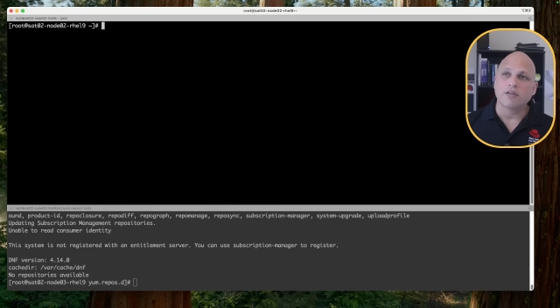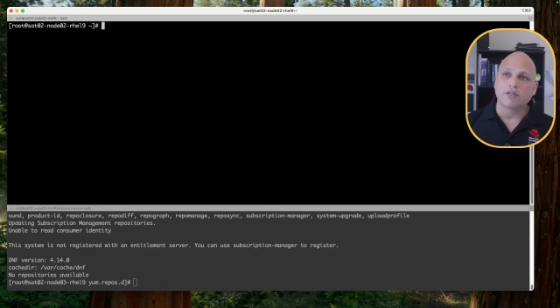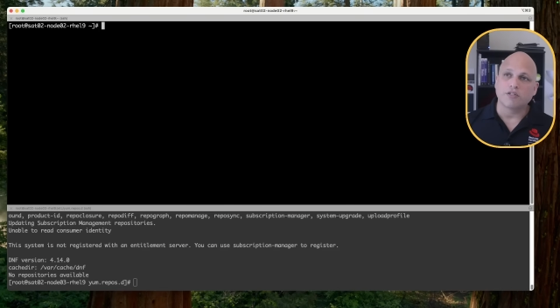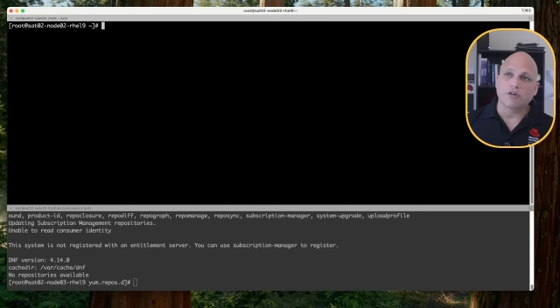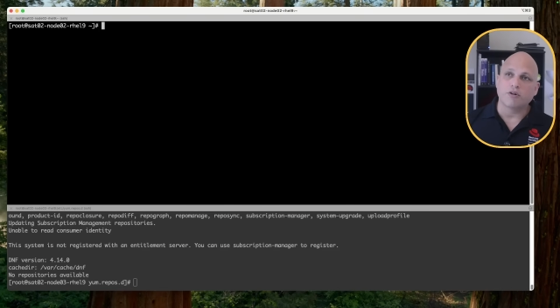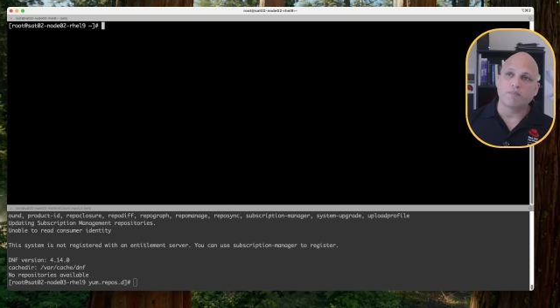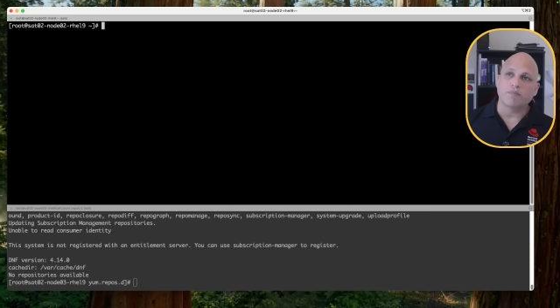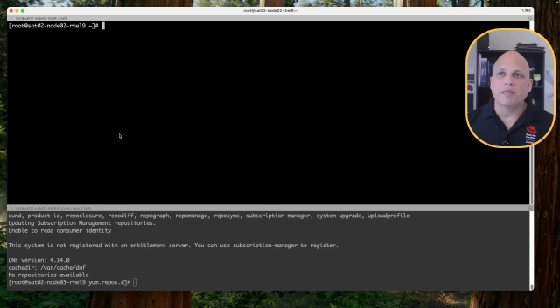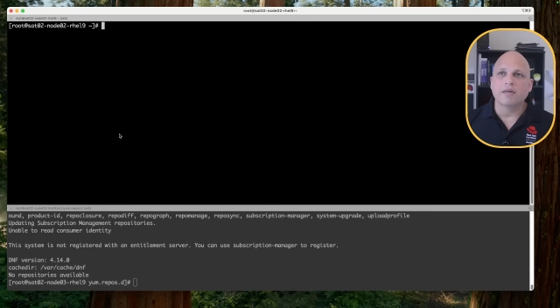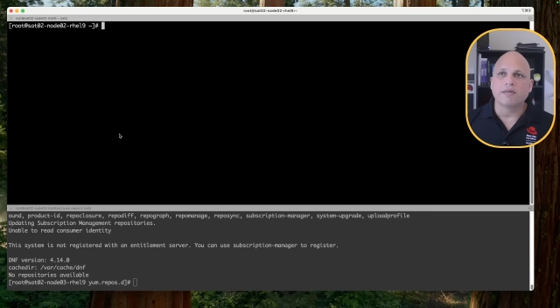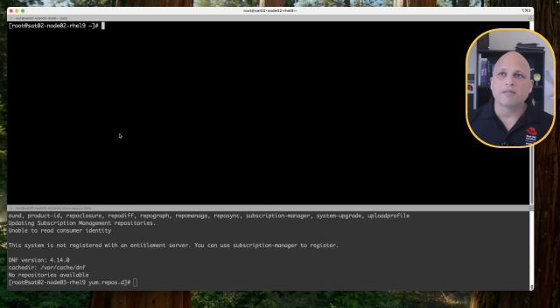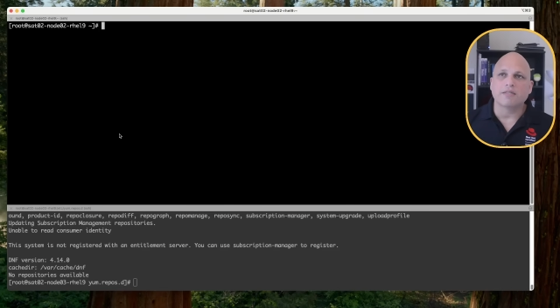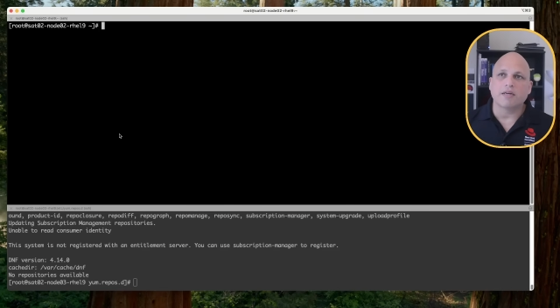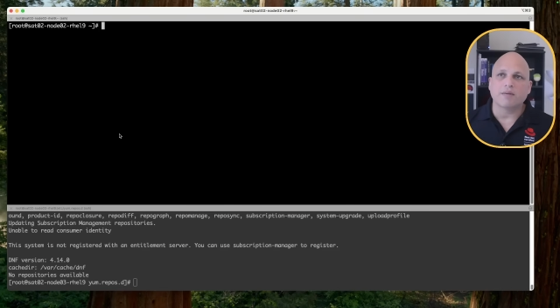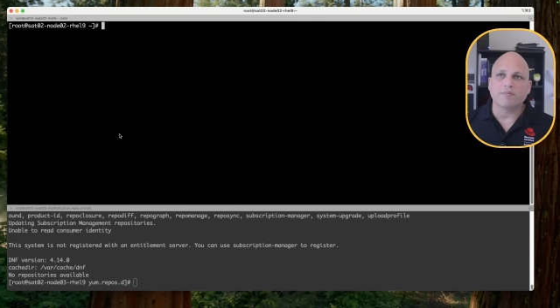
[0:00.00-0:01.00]
So
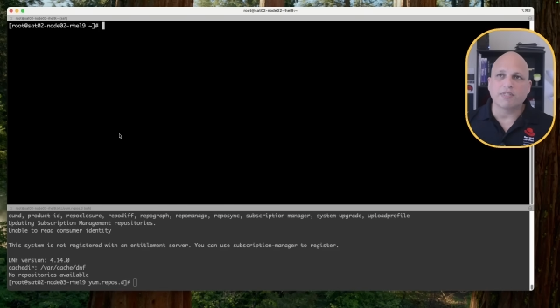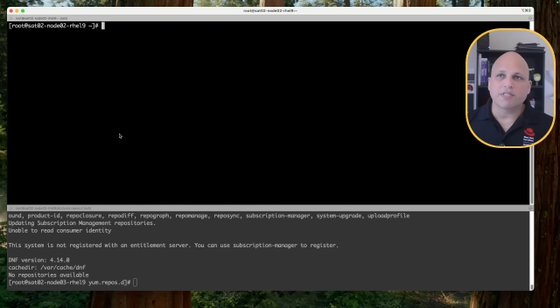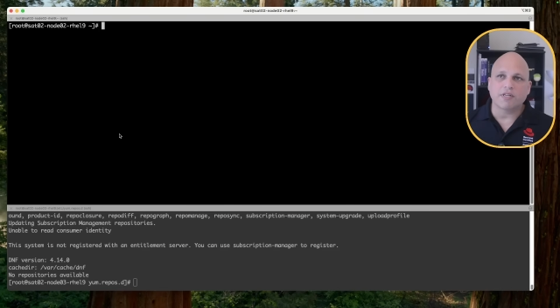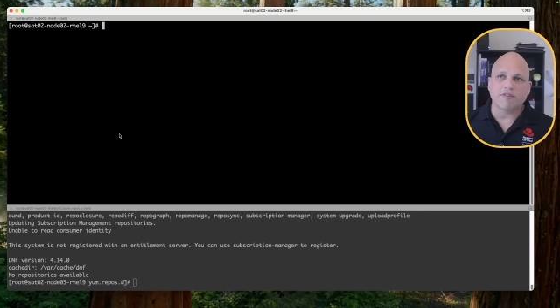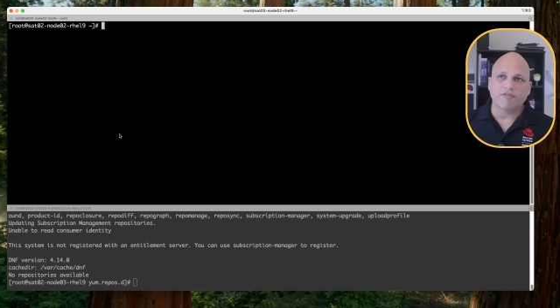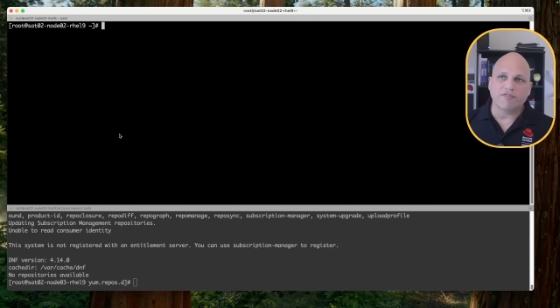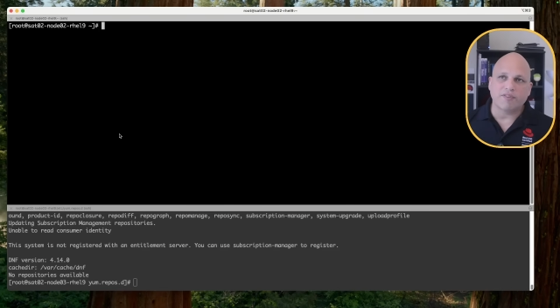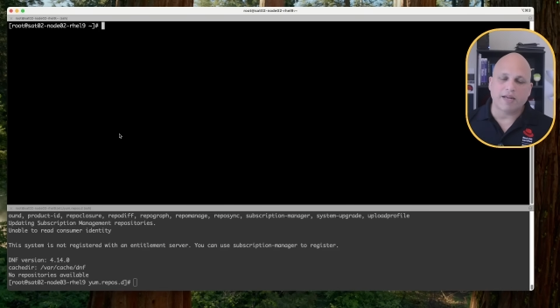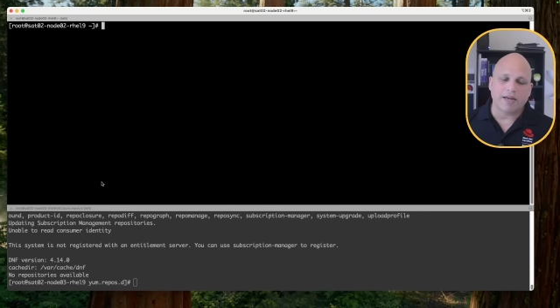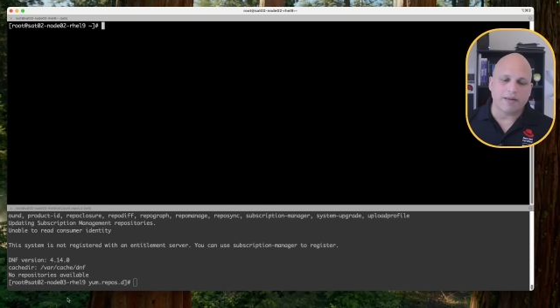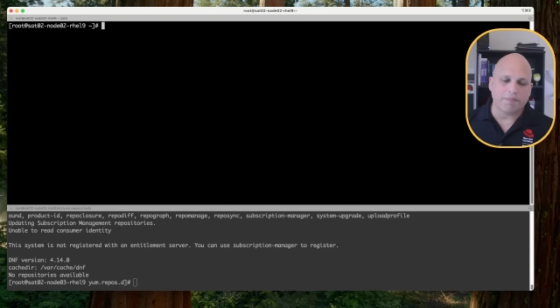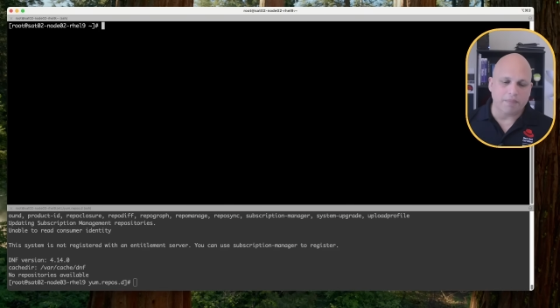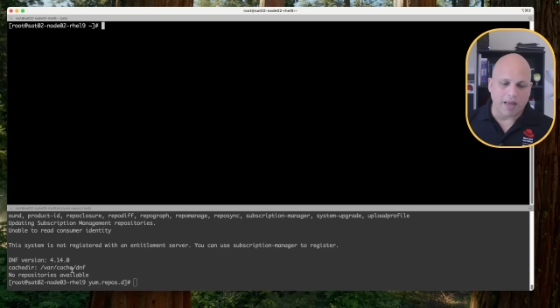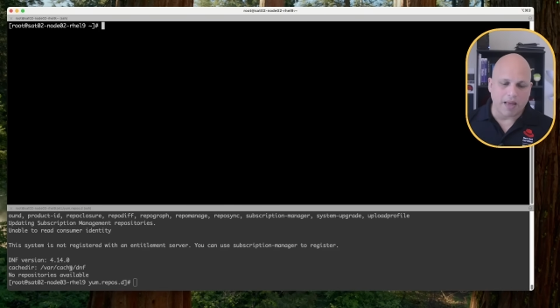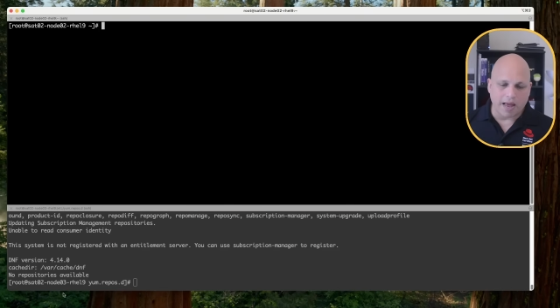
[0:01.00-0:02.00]
some stuff
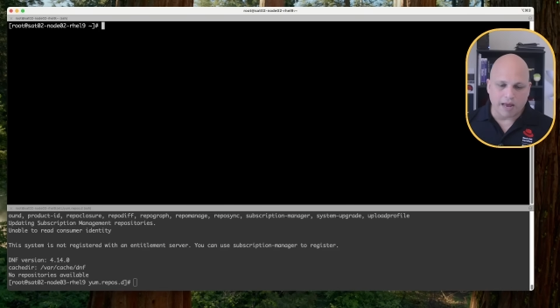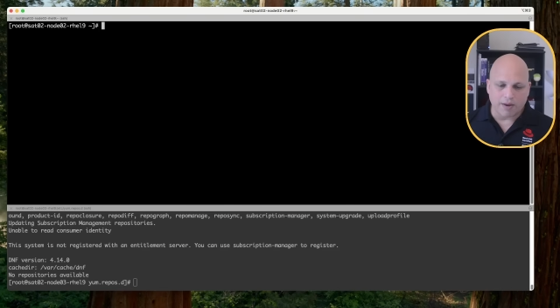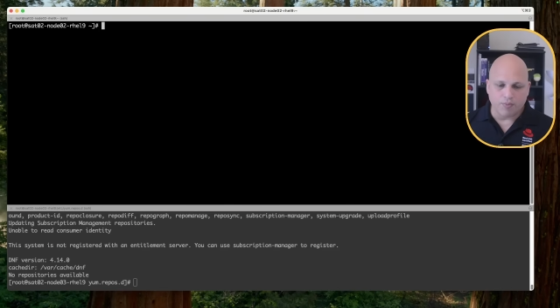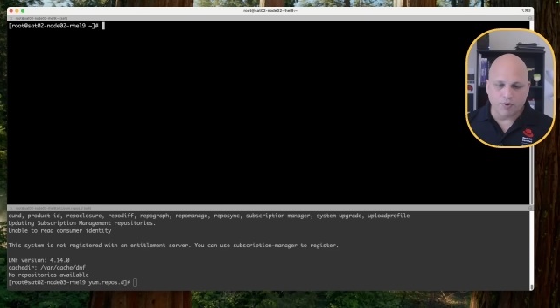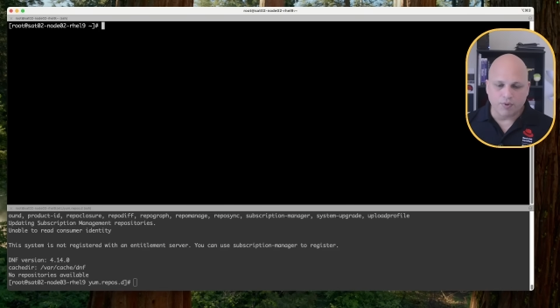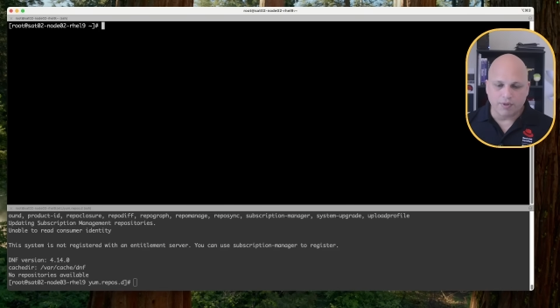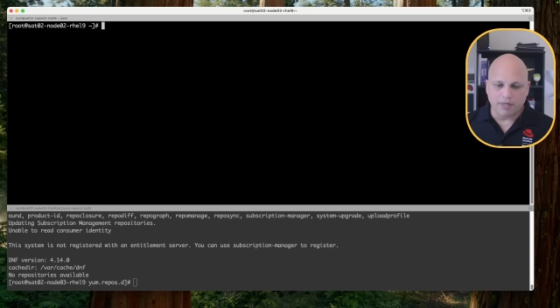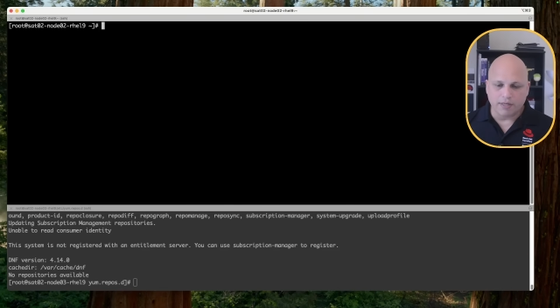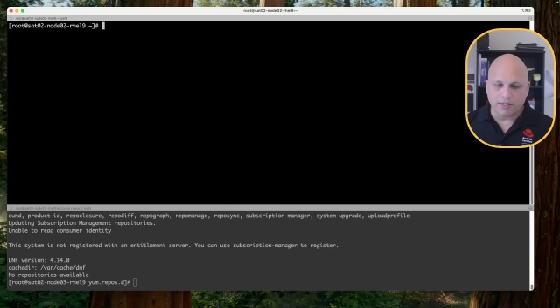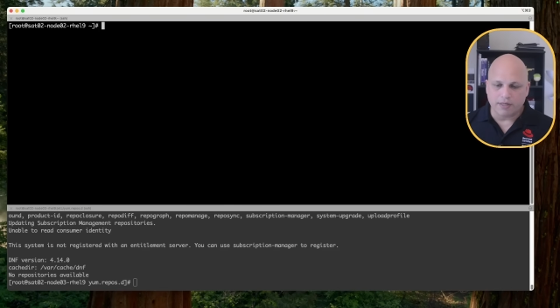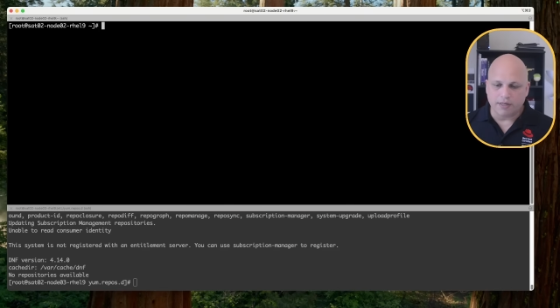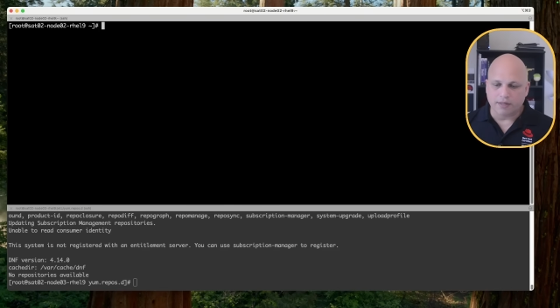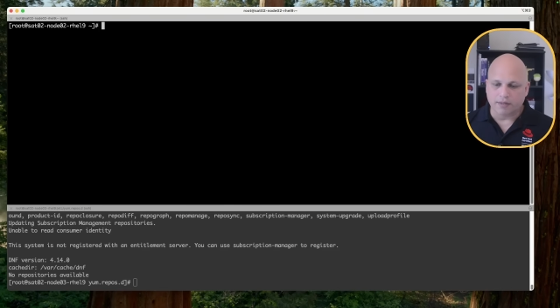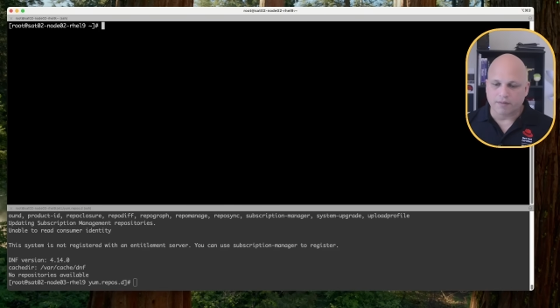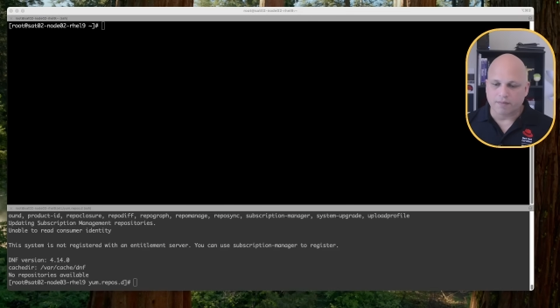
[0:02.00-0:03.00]
that I will need
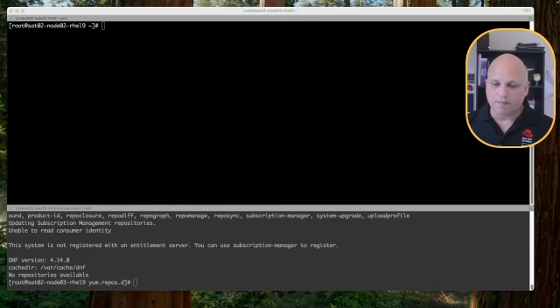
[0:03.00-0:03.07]
here.